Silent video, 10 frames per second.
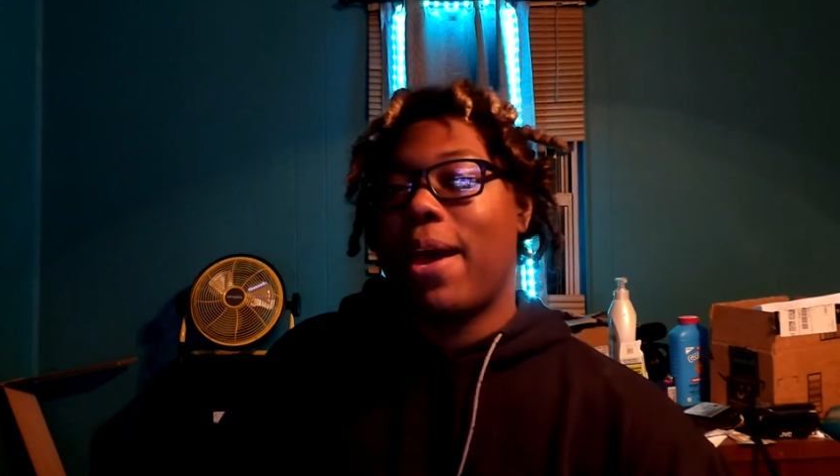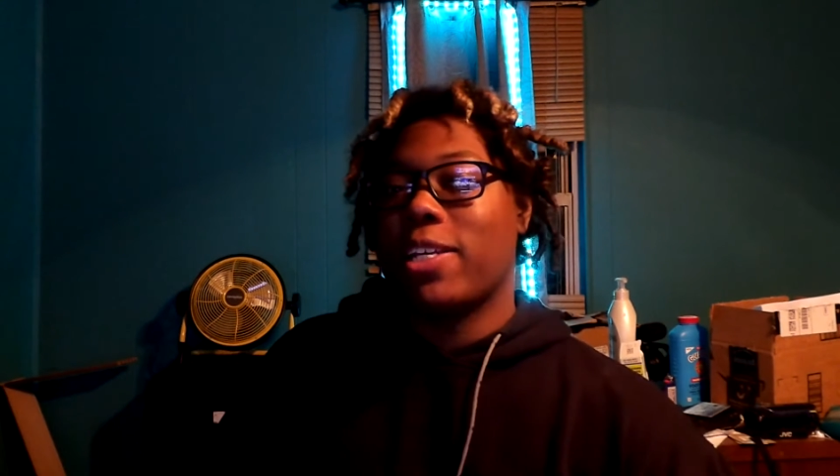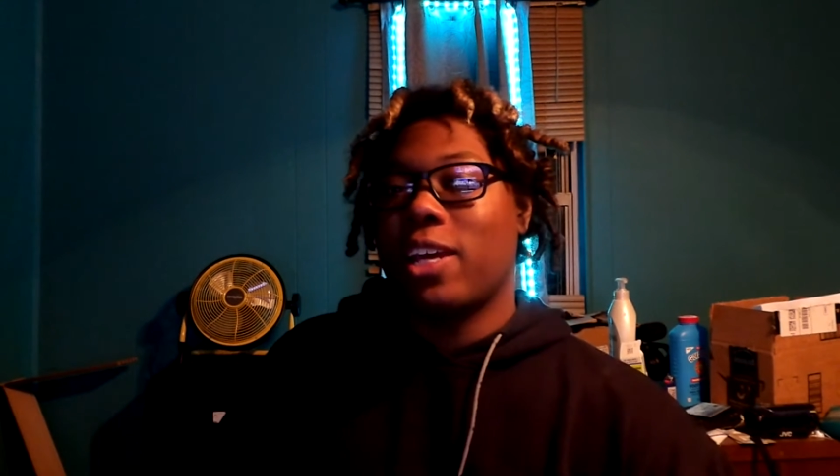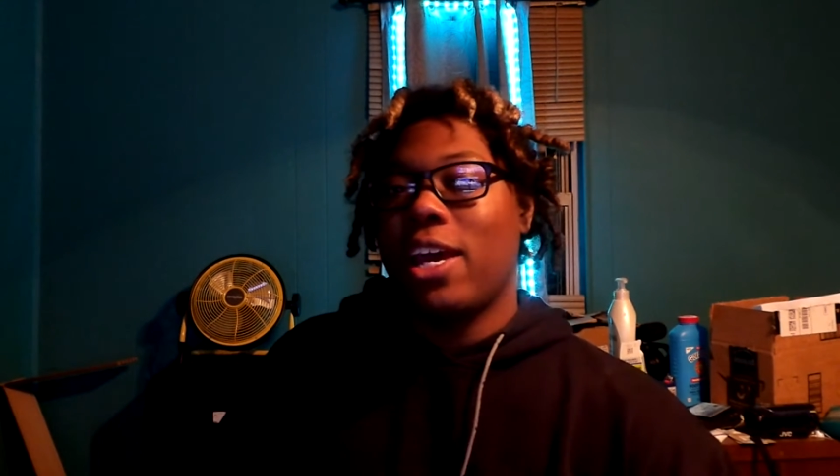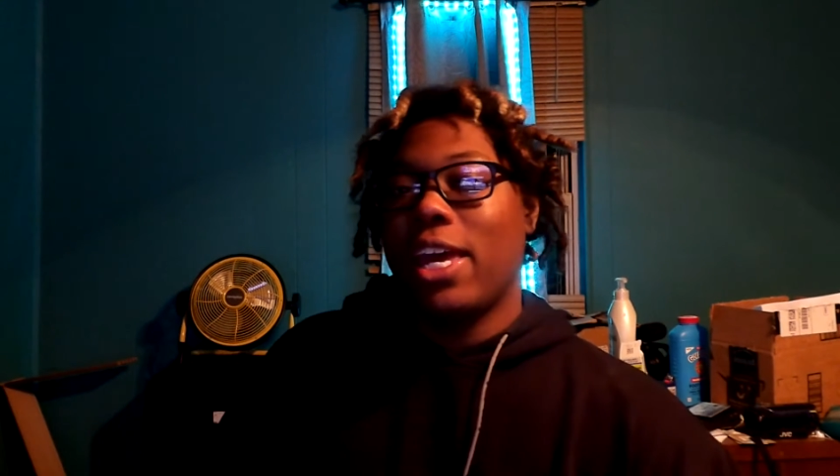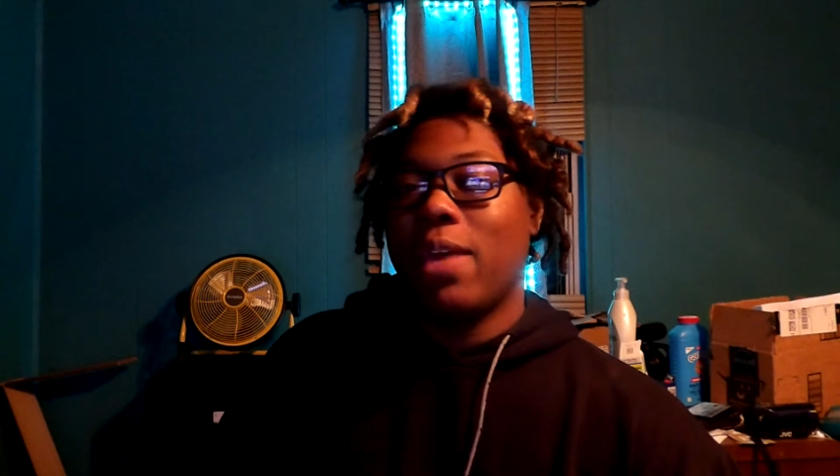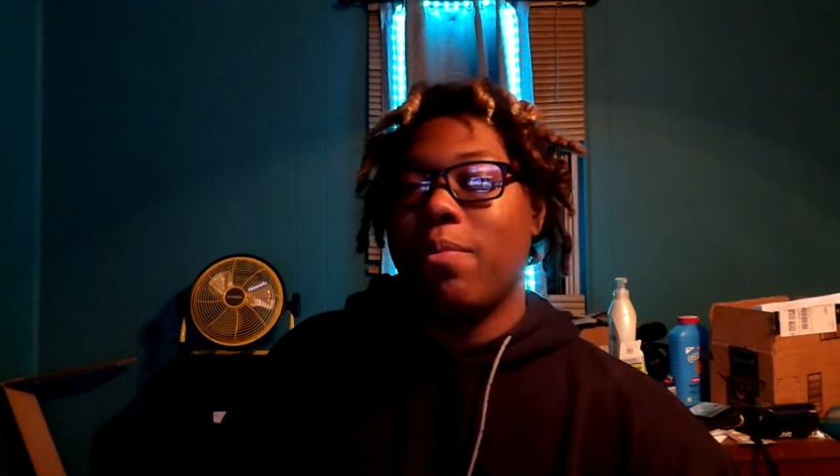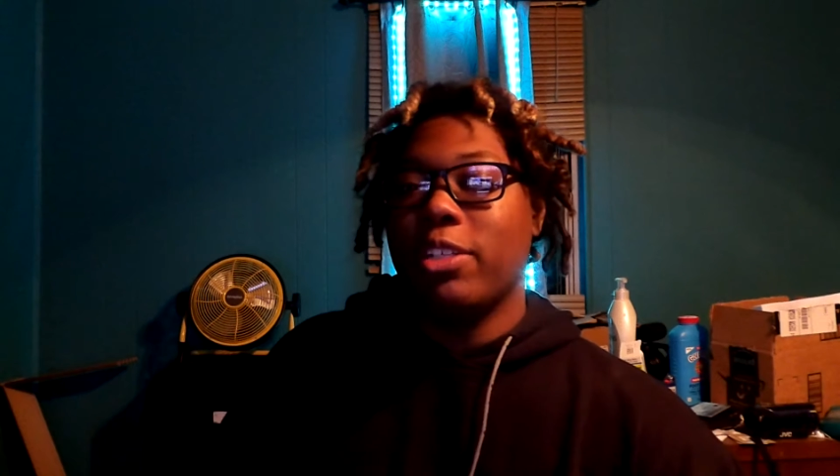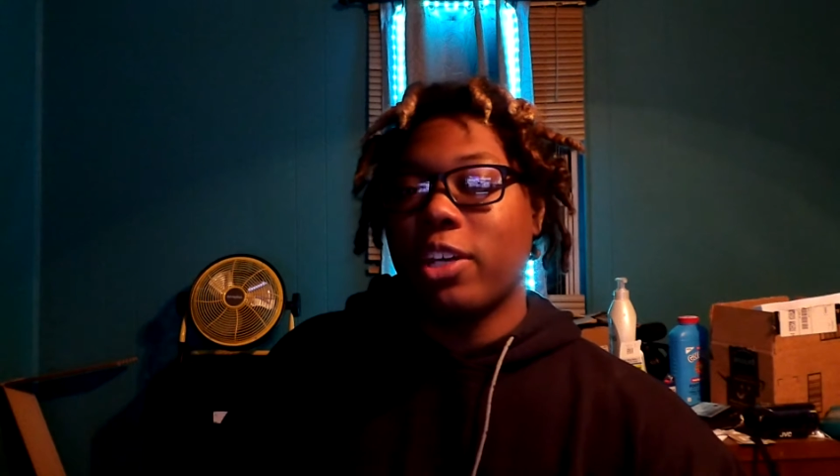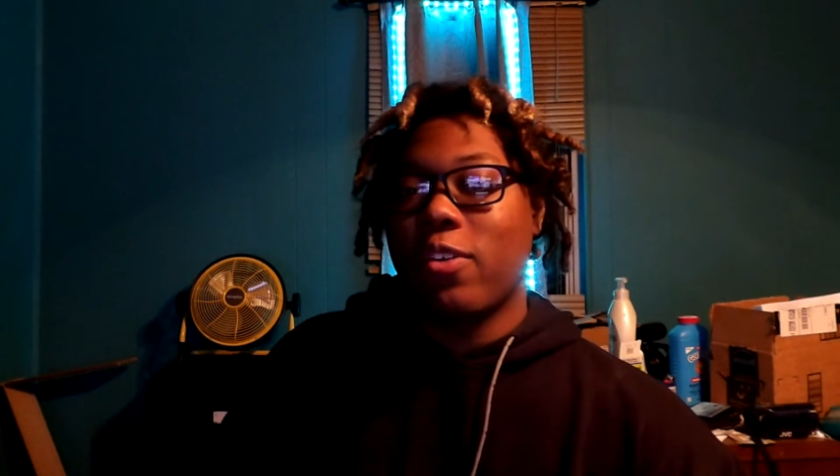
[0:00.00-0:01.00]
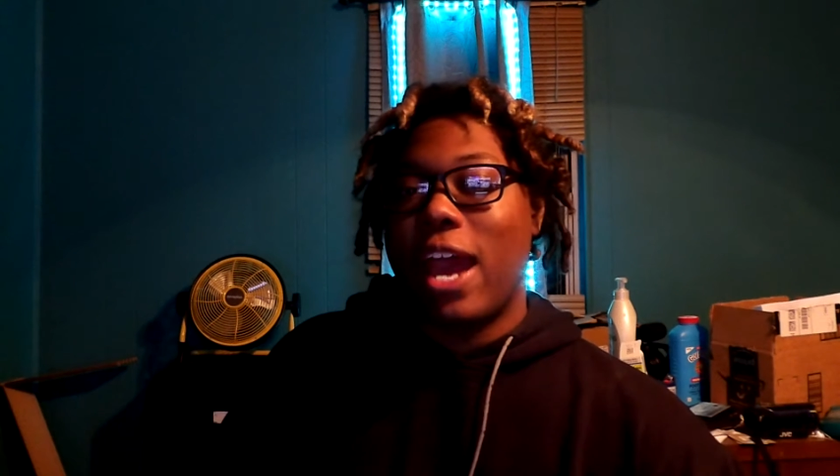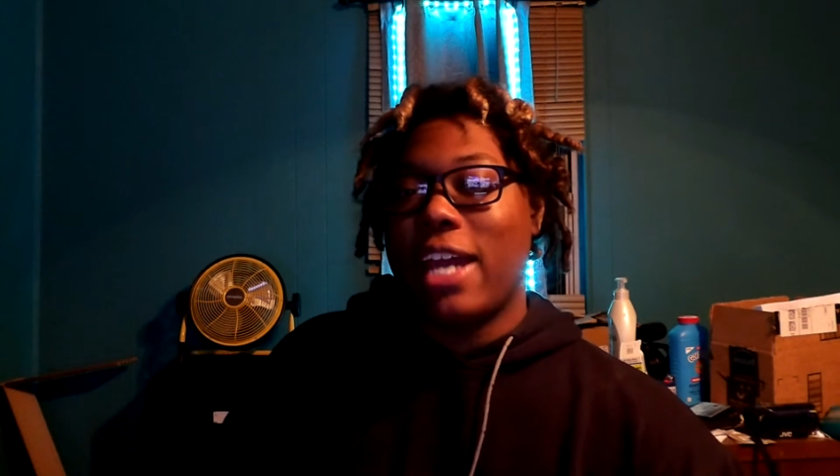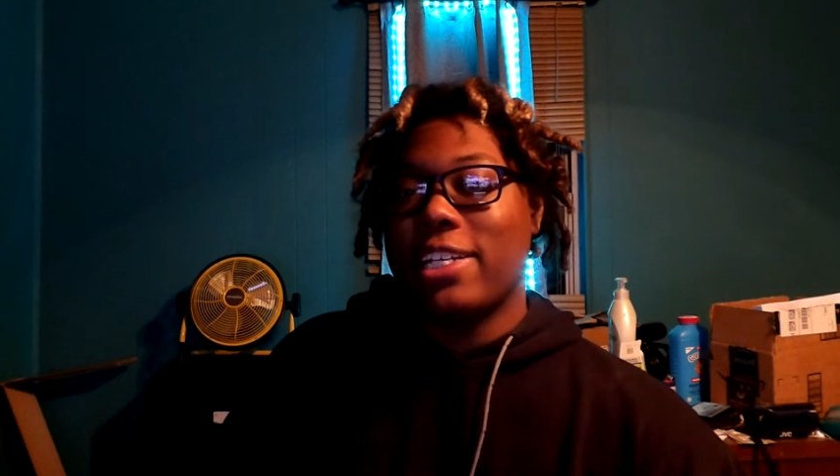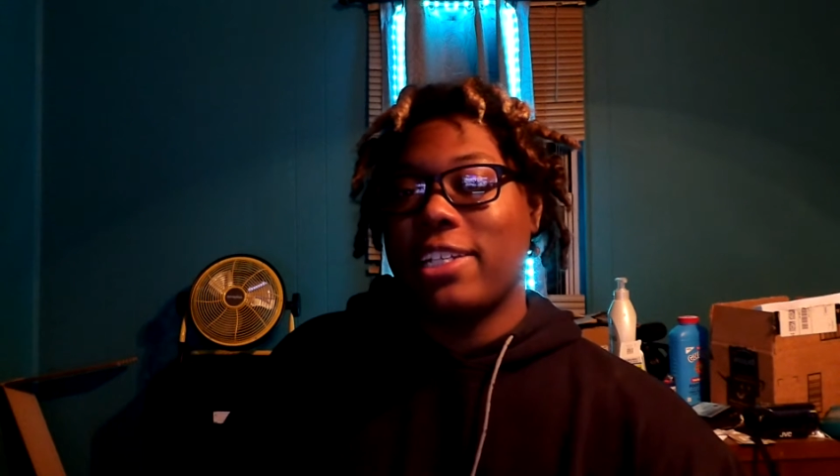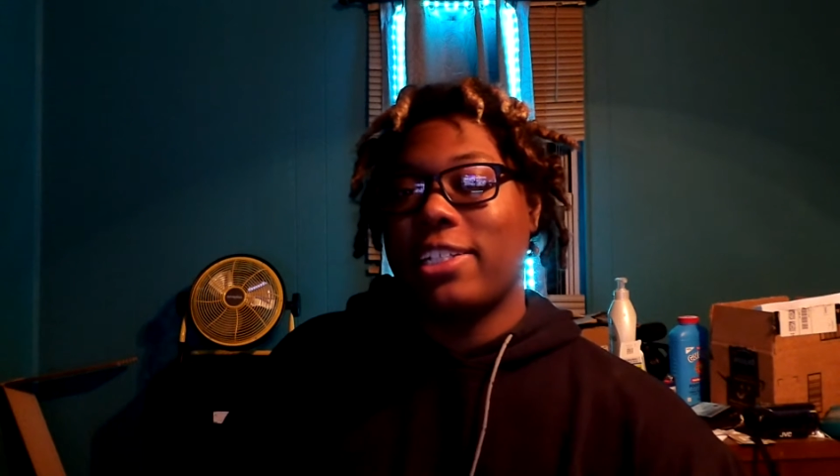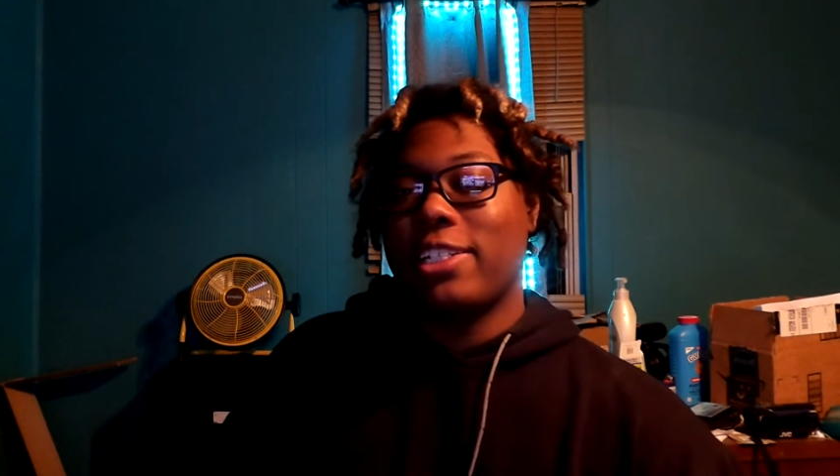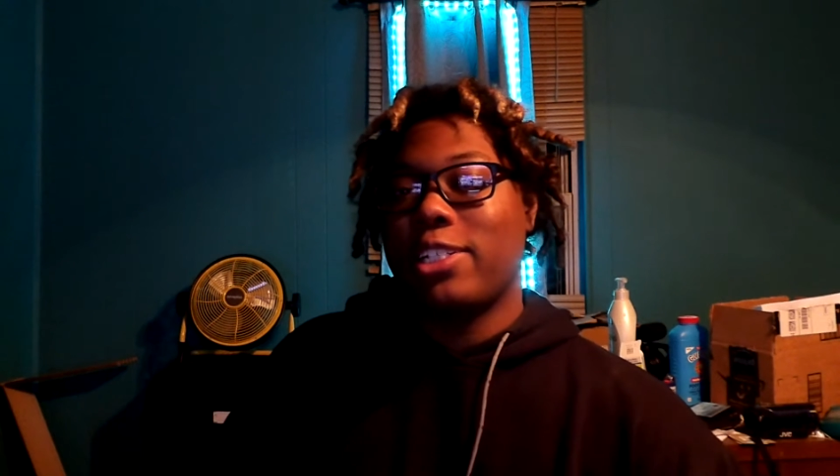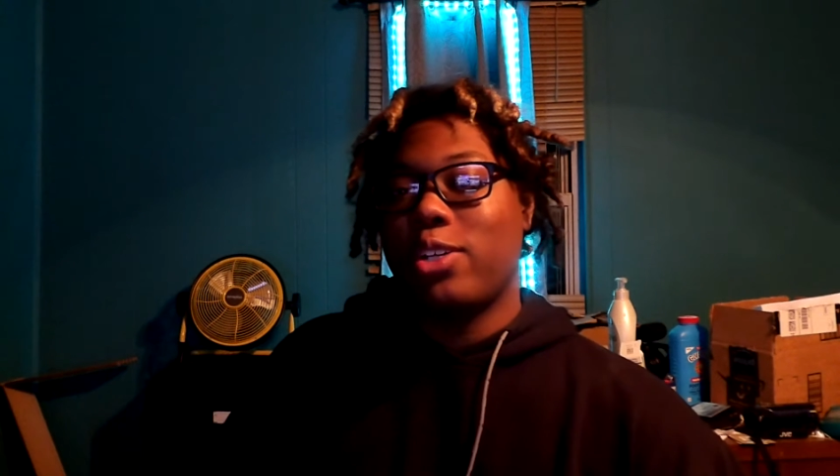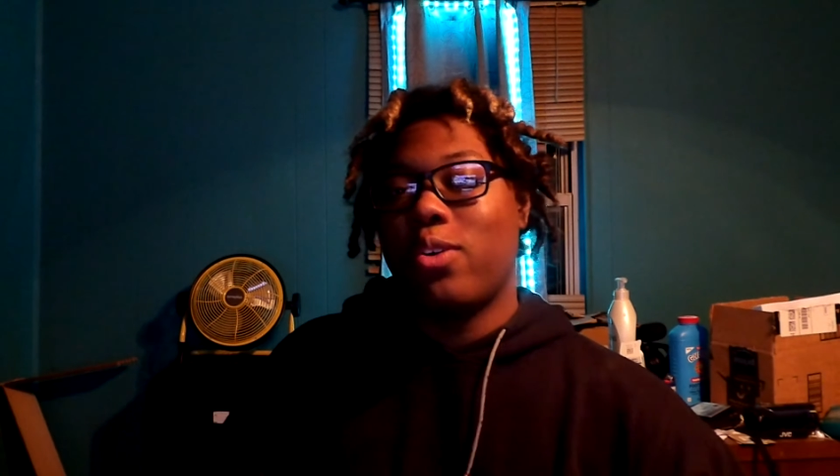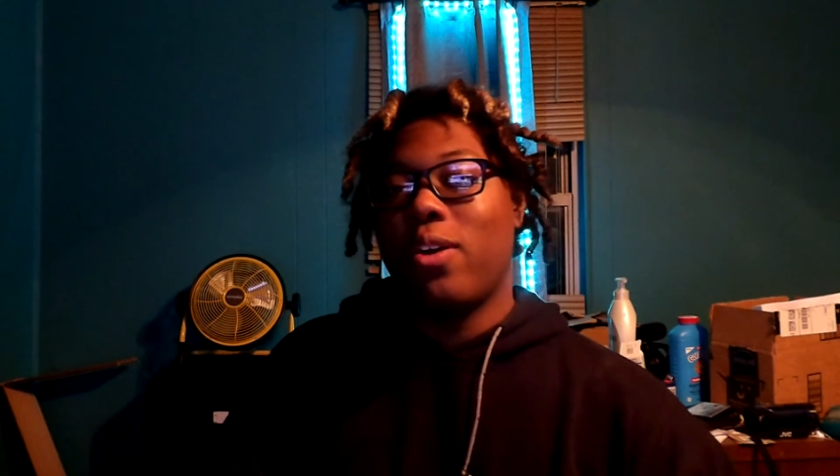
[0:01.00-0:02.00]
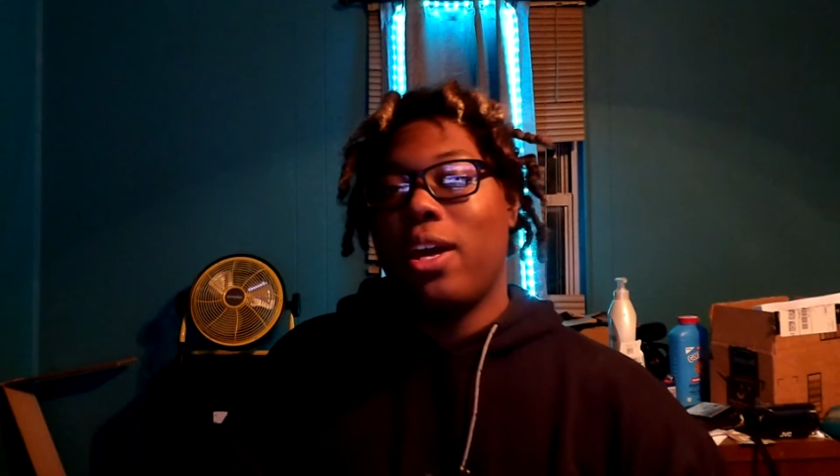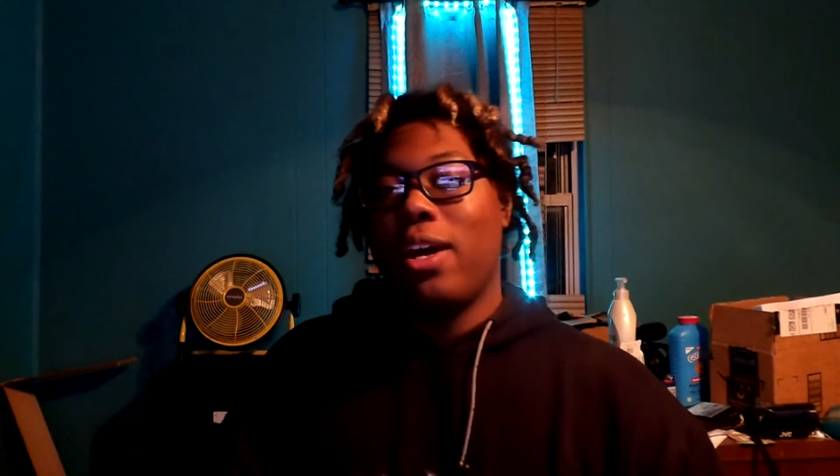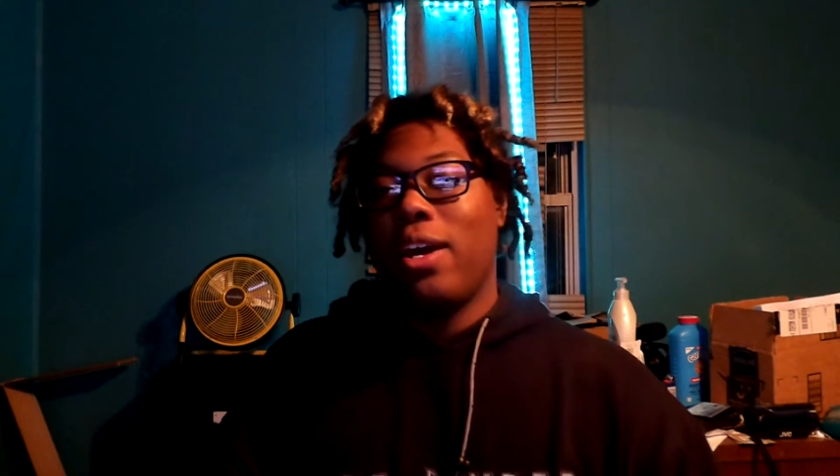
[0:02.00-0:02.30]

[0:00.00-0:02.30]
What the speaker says: and music reactions until